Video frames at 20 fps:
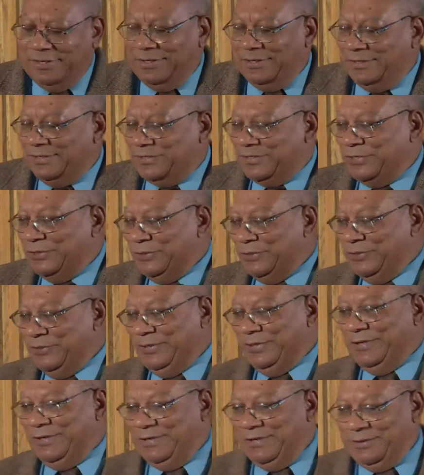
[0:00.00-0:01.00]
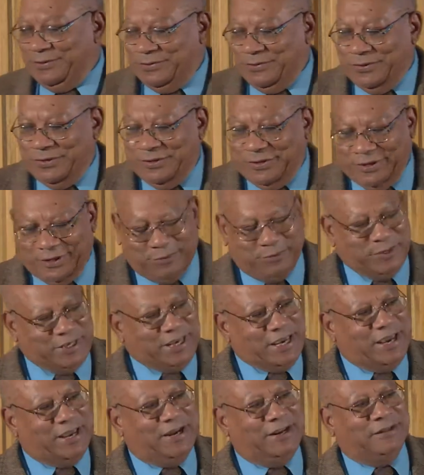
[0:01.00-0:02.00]
so here we
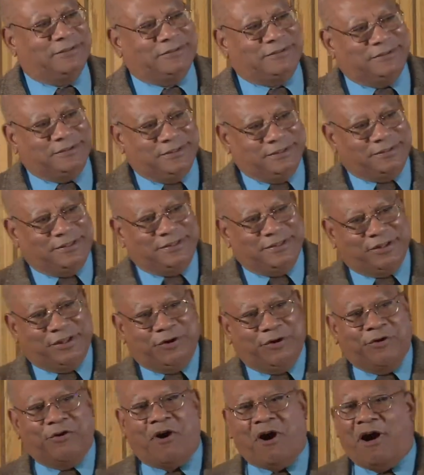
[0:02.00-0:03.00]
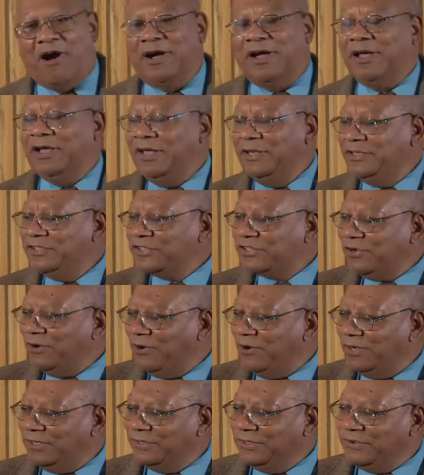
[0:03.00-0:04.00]
get it, That's the grog. And it's
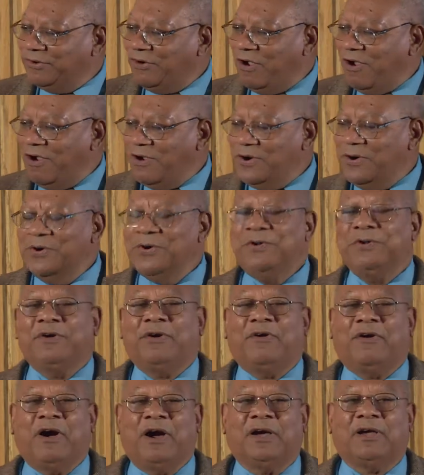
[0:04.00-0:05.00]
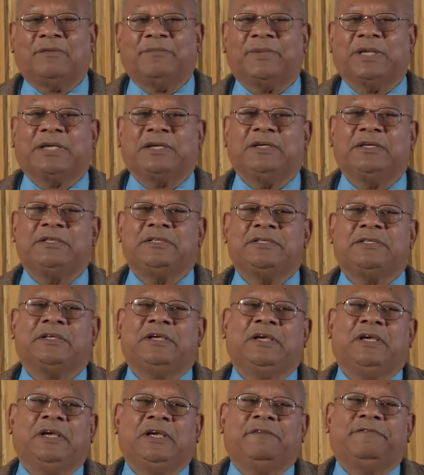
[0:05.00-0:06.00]
called grog, old grog, because
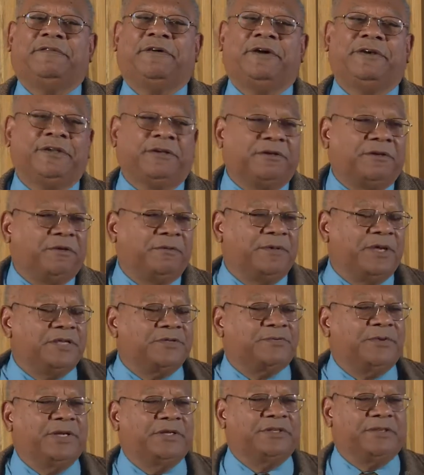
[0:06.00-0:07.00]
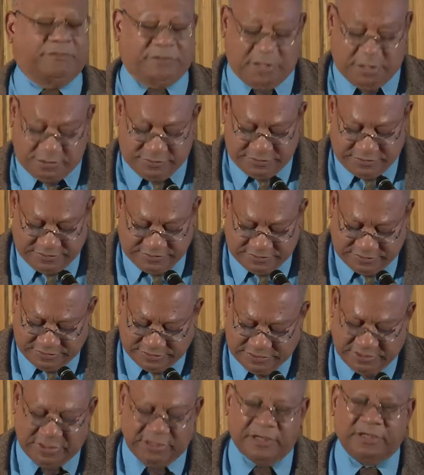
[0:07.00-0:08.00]
Vernon always went around
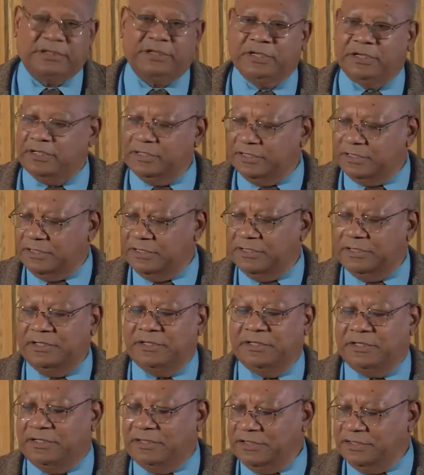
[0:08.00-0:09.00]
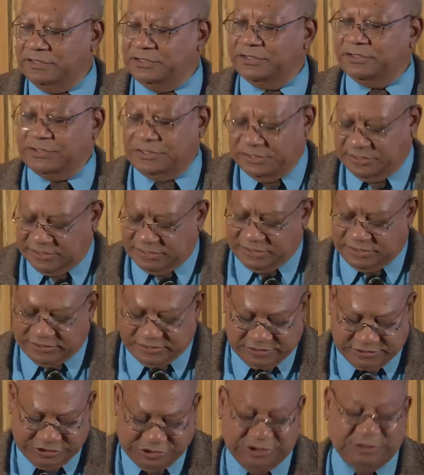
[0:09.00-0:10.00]
uh, the, the, his uh,
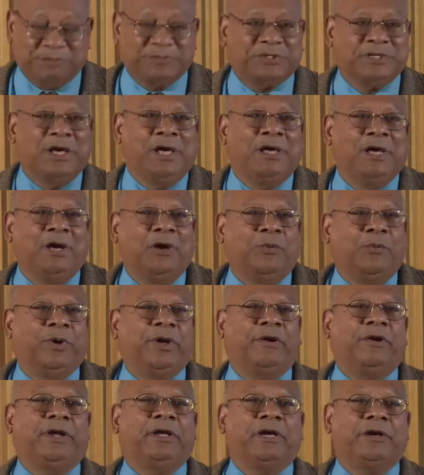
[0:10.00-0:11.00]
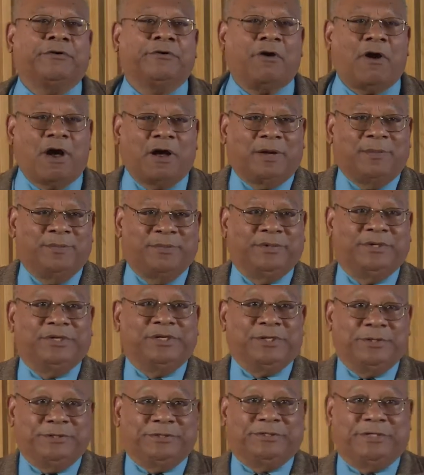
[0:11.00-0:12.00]
uh, ships wearing a grogram
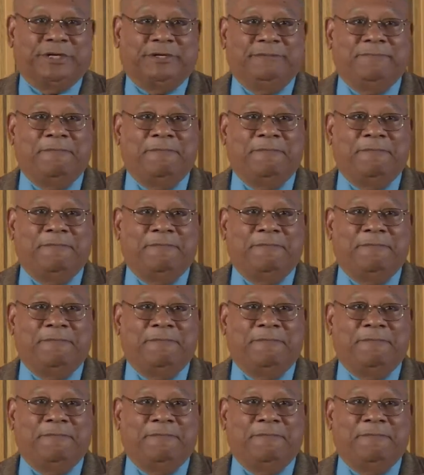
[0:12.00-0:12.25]
coat.